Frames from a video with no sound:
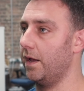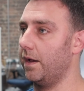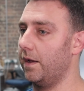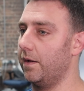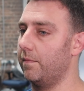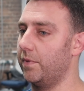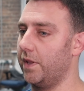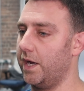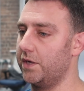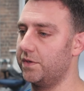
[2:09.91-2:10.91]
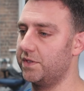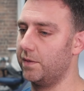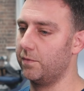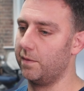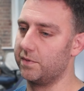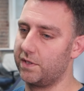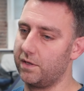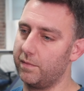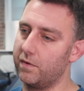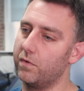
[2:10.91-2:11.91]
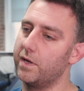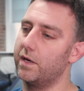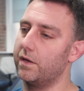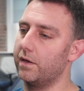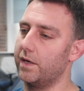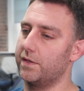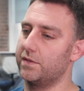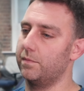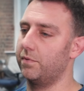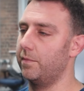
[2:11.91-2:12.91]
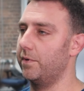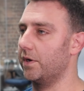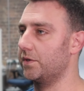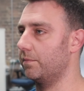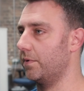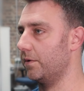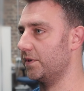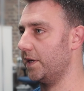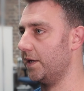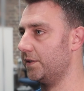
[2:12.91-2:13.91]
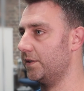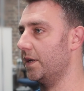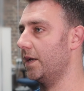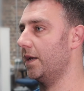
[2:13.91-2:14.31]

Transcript: But the Hydra team were able to come in really early into the pre-production process,